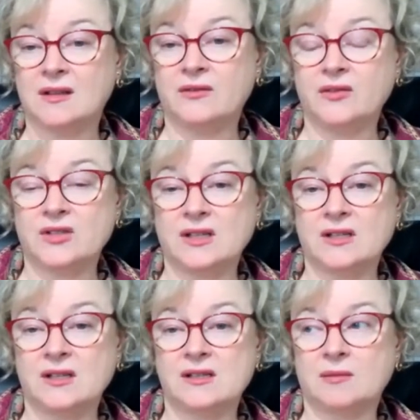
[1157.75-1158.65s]
If you're
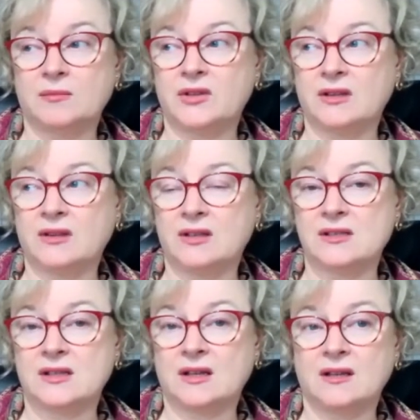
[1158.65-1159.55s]
taking something
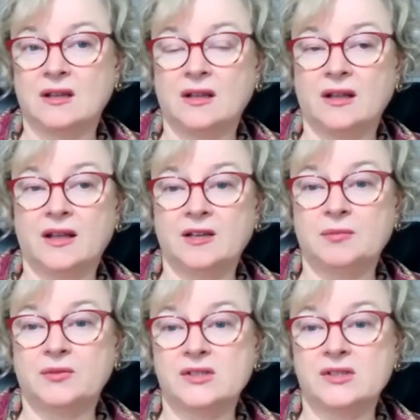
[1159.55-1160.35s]
that's able